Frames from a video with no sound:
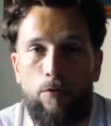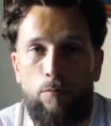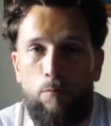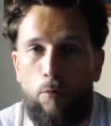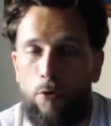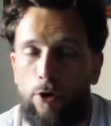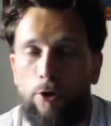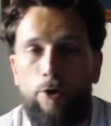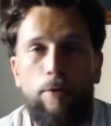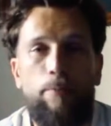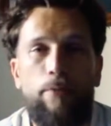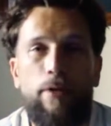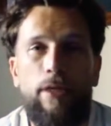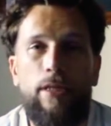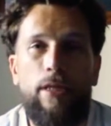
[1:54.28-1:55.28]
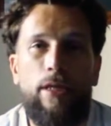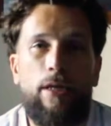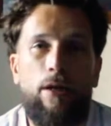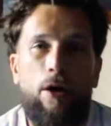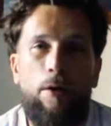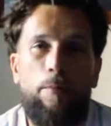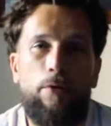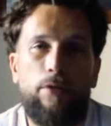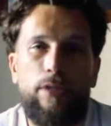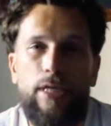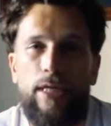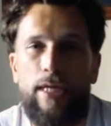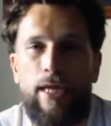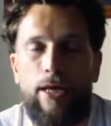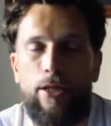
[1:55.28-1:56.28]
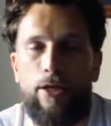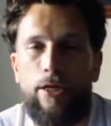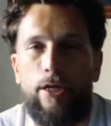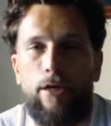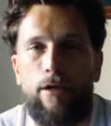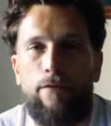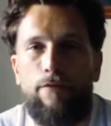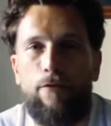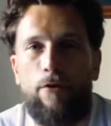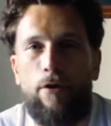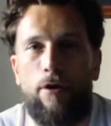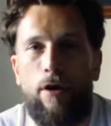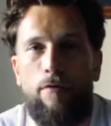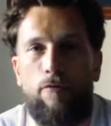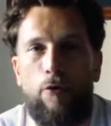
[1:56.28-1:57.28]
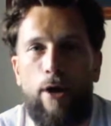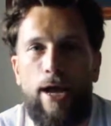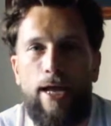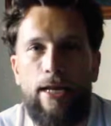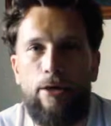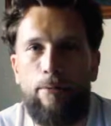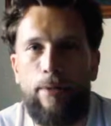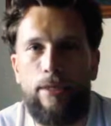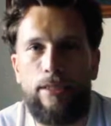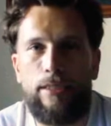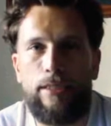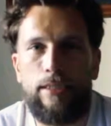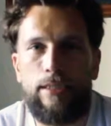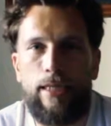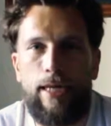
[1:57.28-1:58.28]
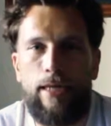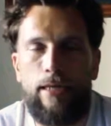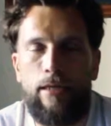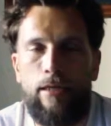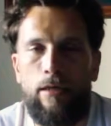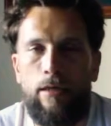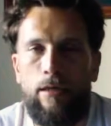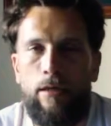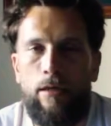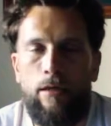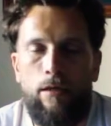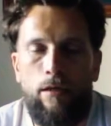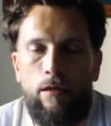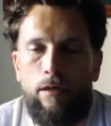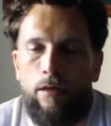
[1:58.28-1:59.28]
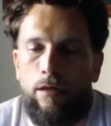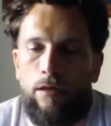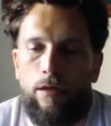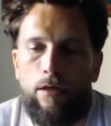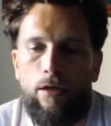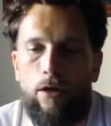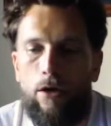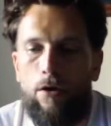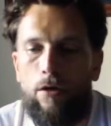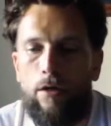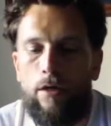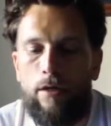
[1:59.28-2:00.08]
more crippling than almost any other year, for a variety of reasons that, it's